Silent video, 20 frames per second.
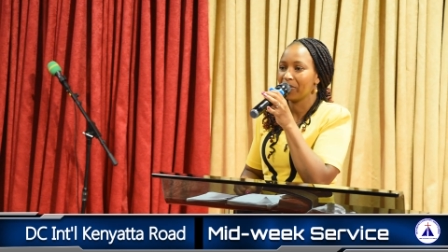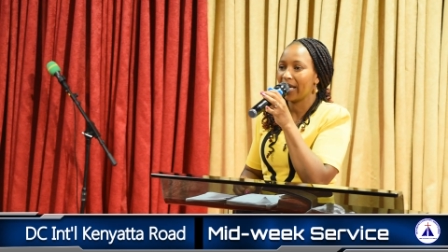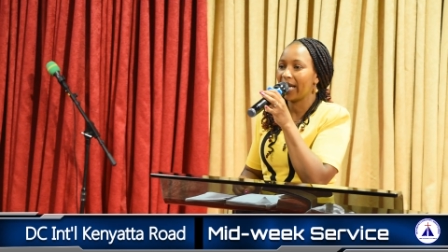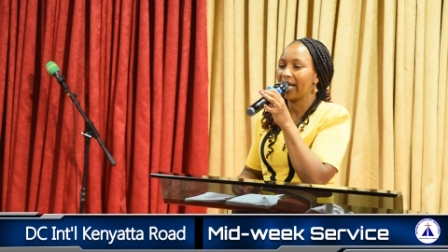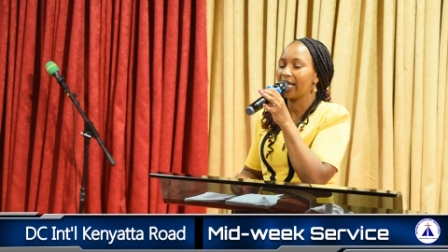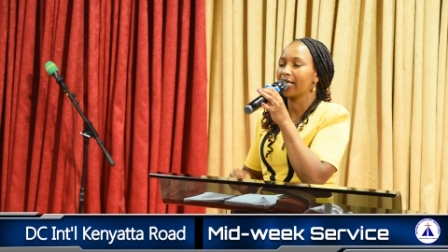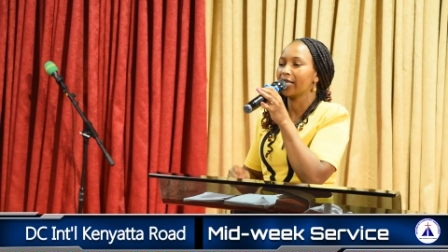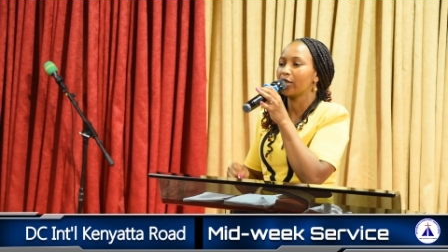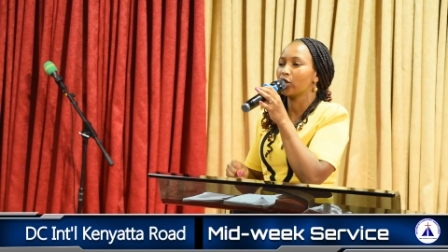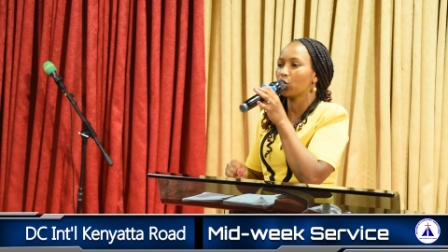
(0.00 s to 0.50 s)

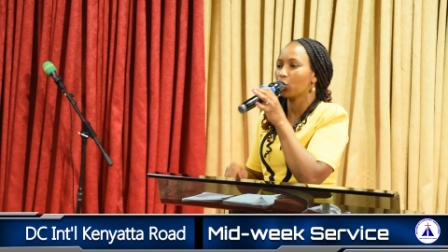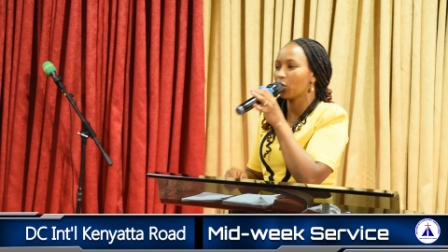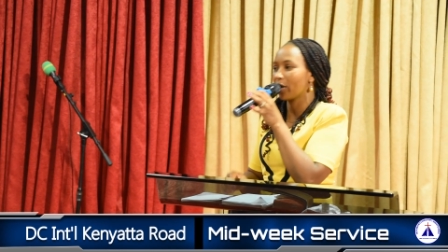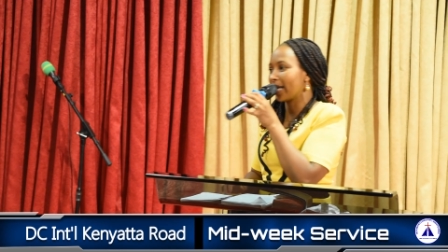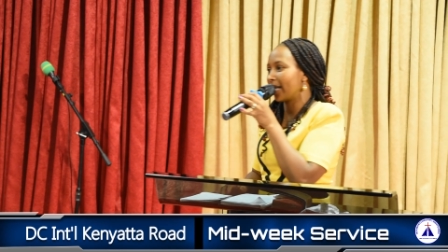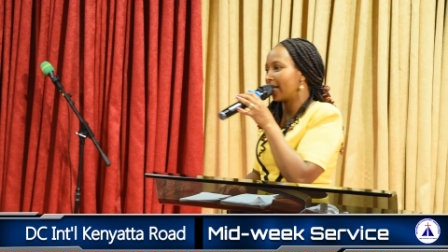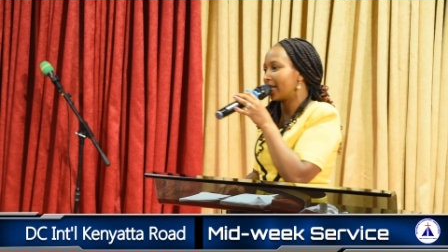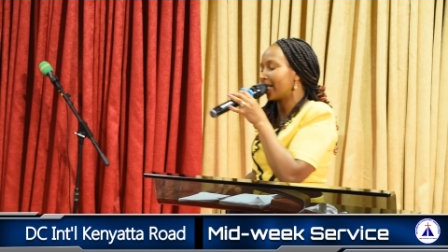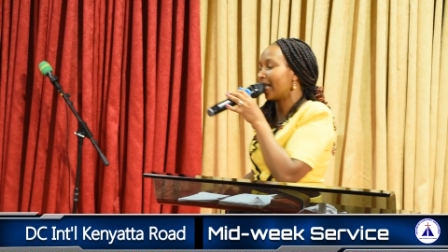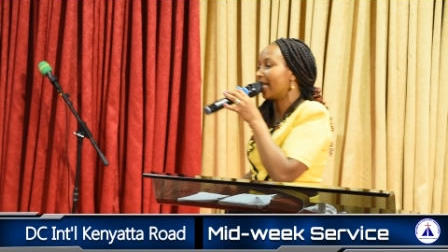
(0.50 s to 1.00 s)
and he took
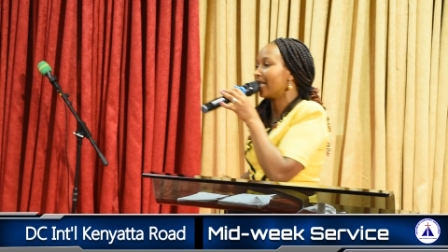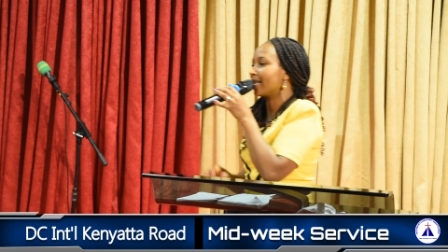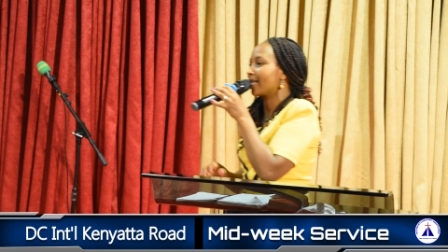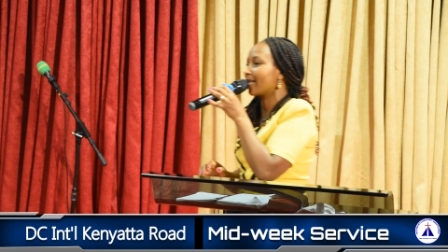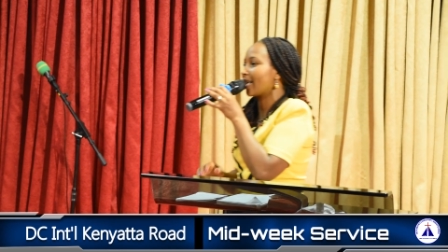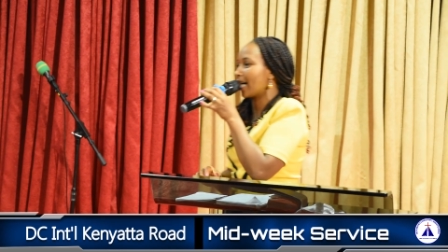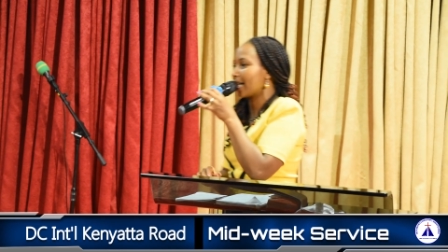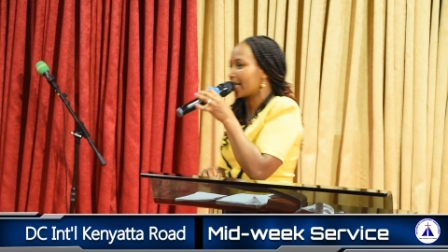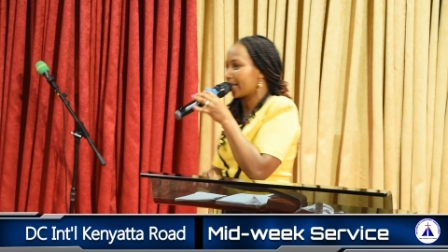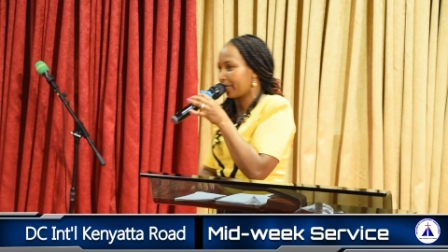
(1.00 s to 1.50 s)
it and
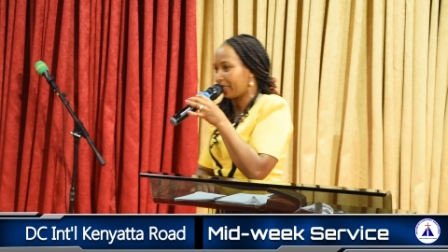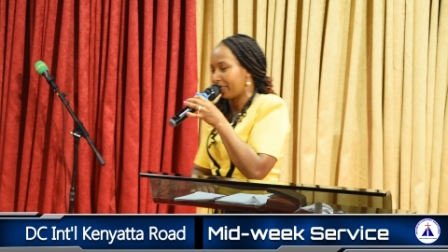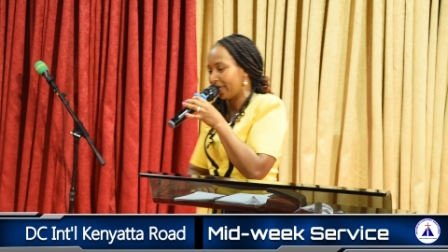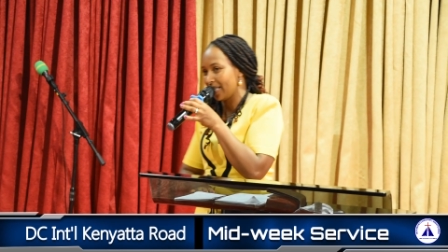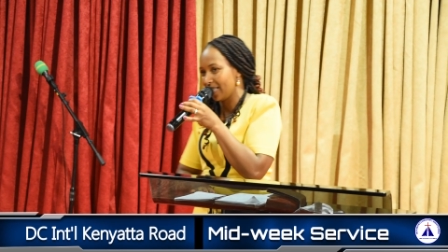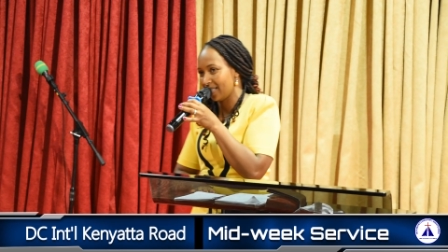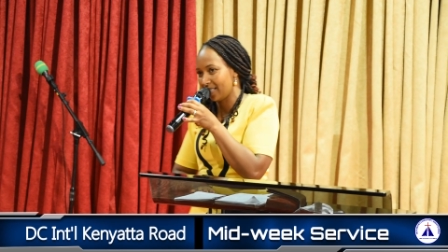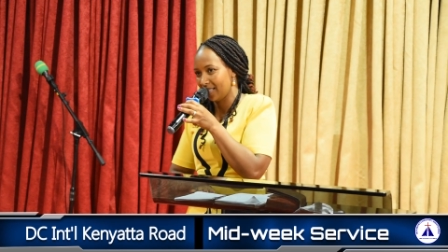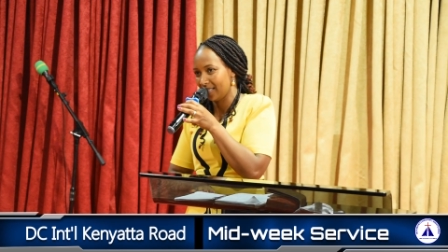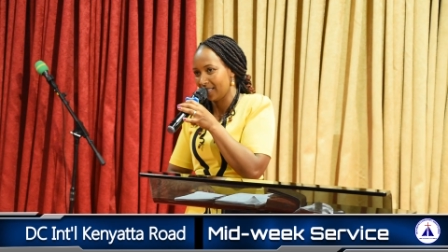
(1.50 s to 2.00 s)

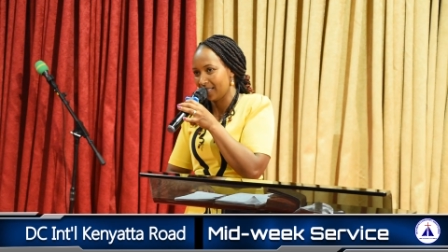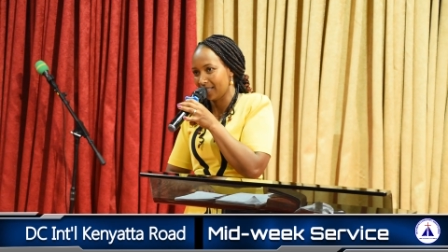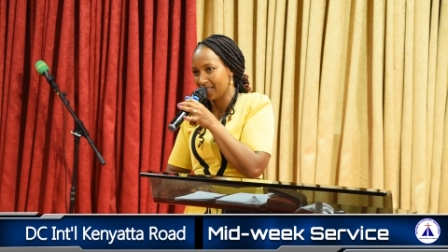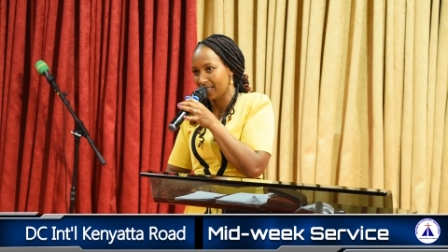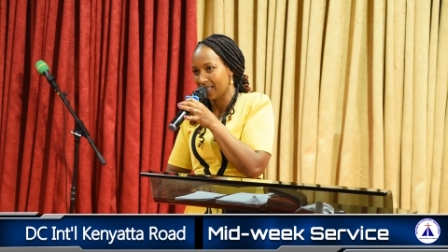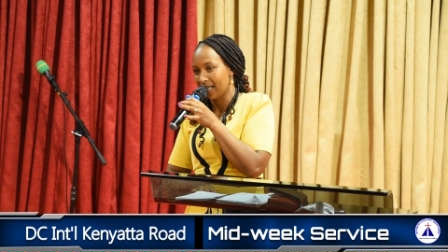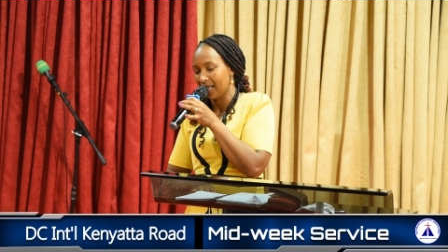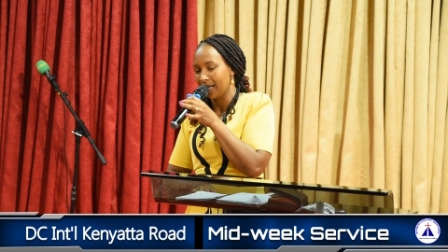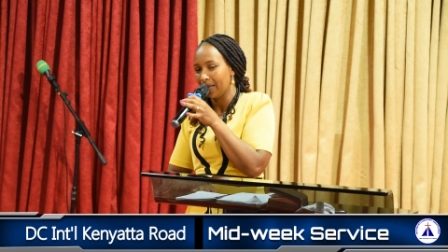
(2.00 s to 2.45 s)
sacrificed it.